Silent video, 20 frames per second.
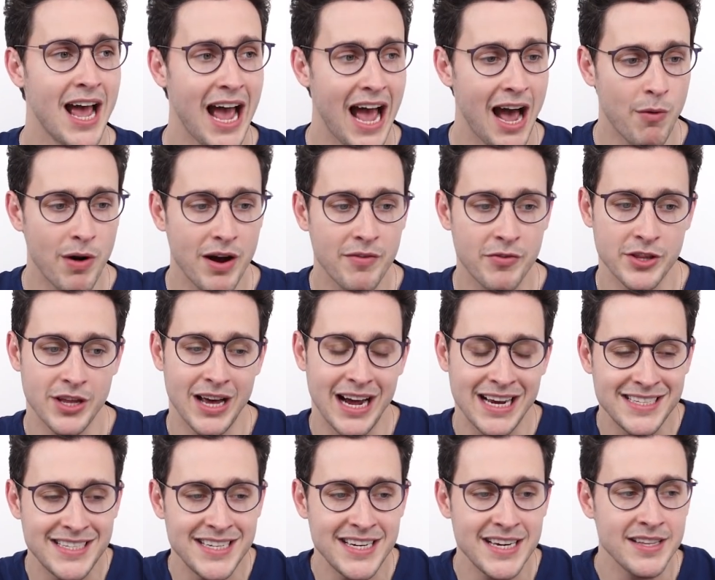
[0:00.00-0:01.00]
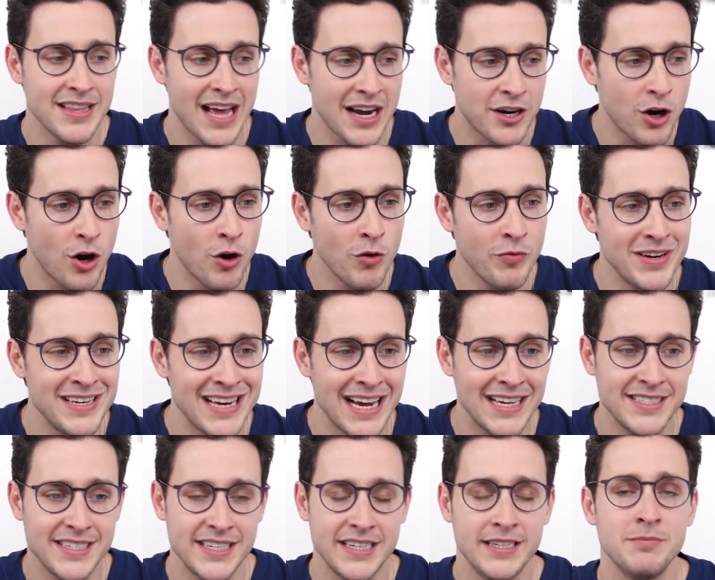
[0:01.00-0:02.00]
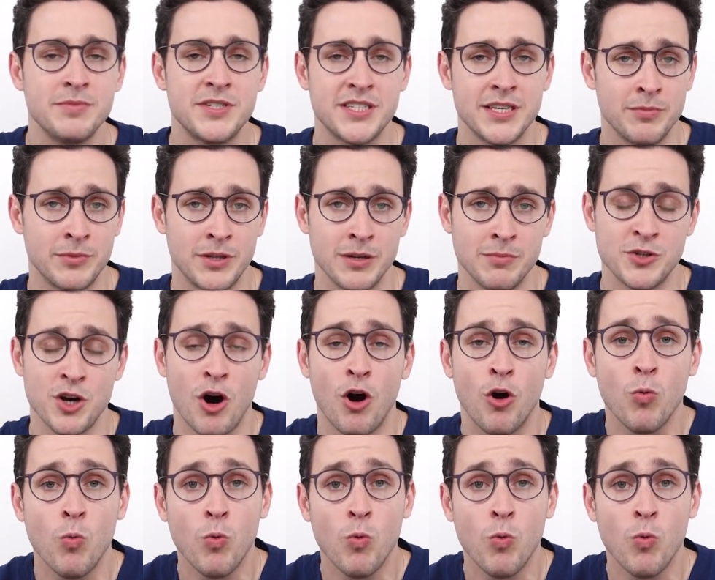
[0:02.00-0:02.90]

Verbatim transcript: However, the idea that COVID 19 symptoms are